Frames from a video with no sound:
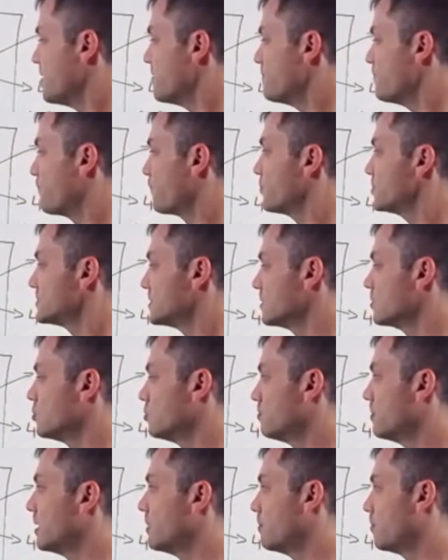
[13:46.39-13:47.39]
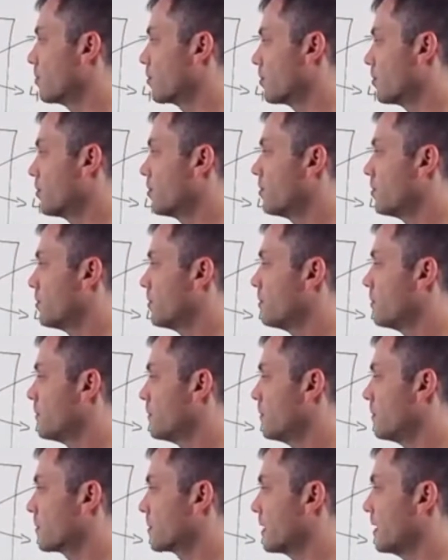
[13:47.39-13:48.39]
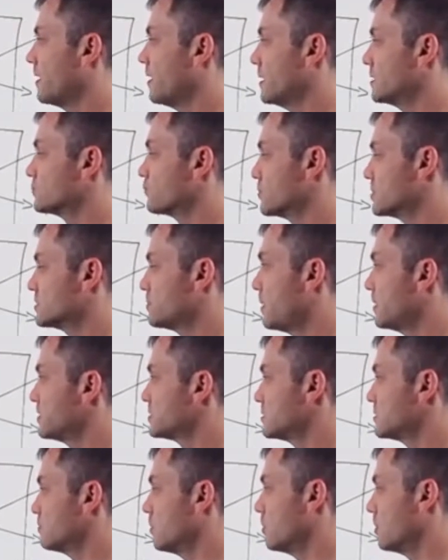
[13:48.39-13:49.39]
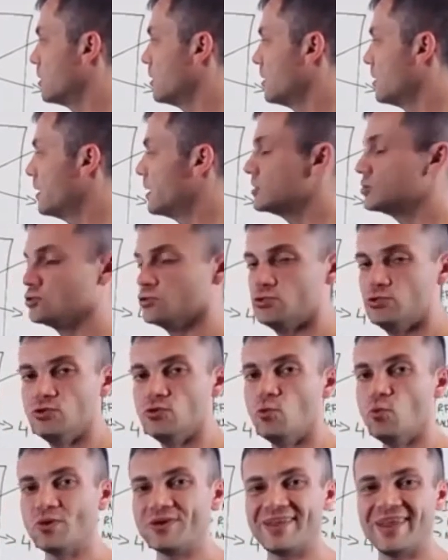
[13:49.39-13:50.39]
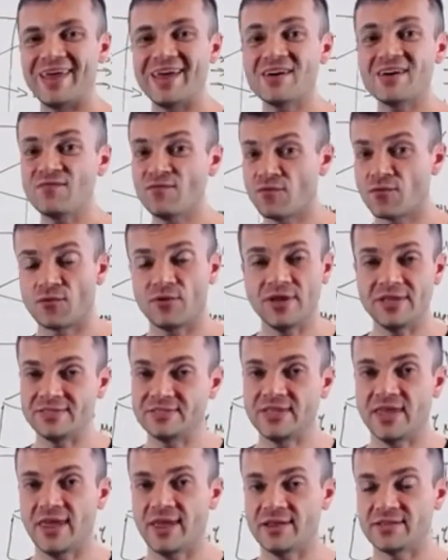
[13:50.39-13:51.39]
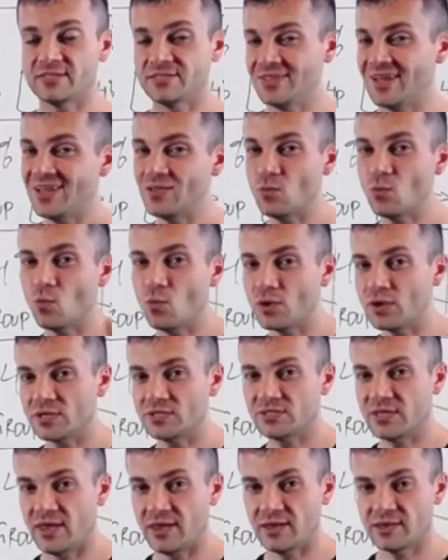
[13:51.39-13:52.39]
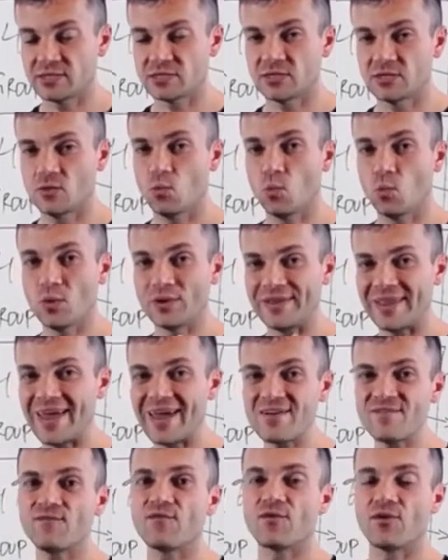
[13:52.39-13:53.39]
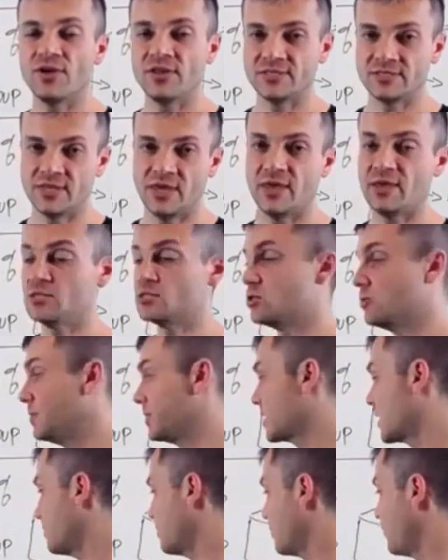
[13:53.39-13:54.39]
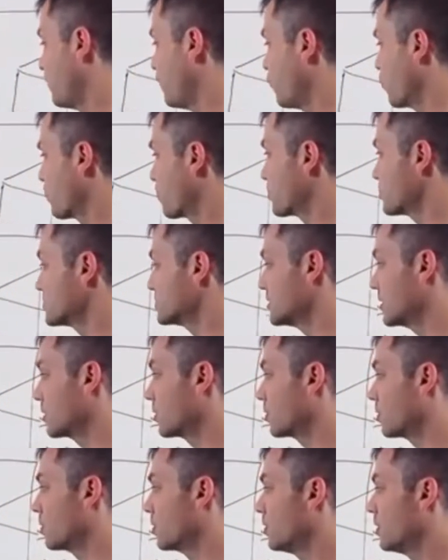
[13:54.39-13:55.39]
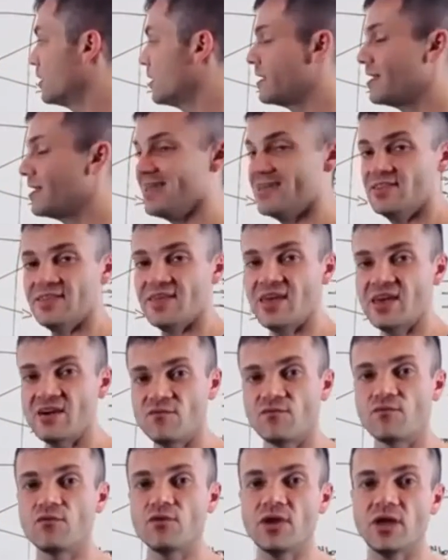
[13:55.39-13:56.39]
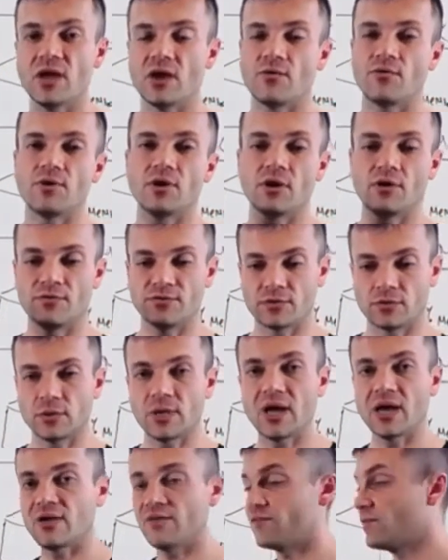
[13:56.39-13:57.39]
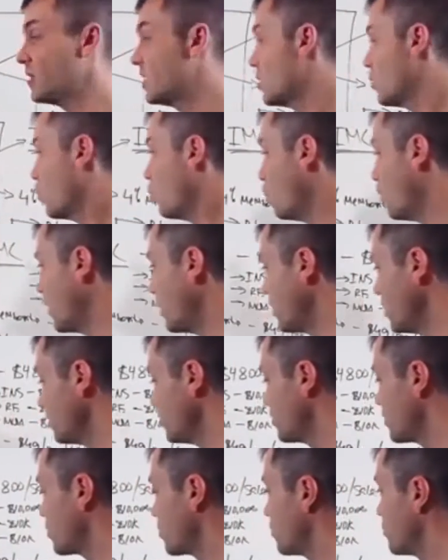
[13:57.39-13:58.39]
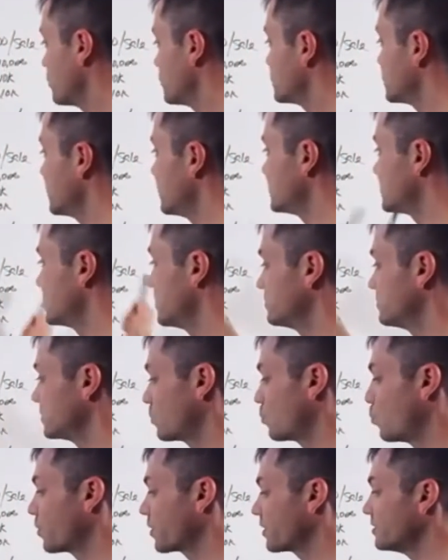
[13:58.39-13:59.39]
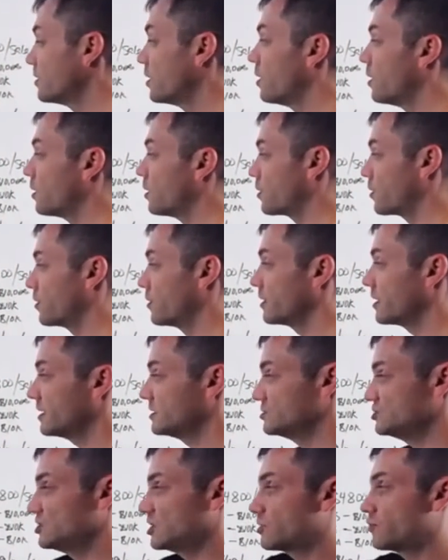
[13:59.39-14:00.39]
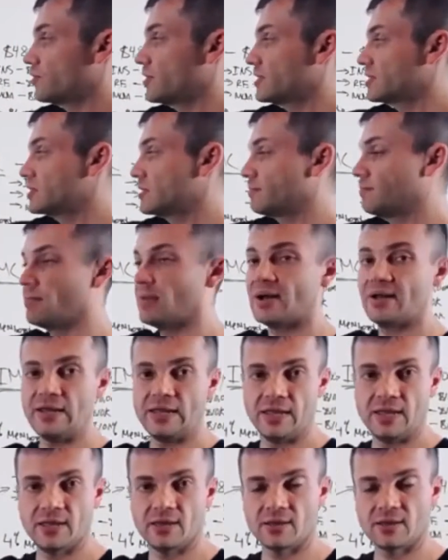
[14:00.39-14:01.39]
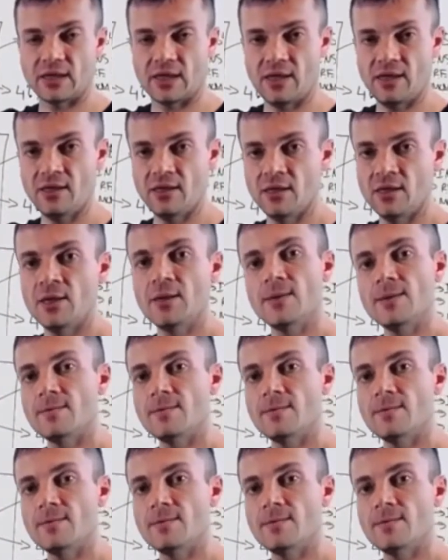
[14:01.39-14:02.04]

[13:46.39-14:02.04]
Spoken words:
Every single member, okay, is responsible to do whatever it takes, not what it takes, whatever it takes to become a 4%er in every area of their life while their systems are working hard on generating the money, okay?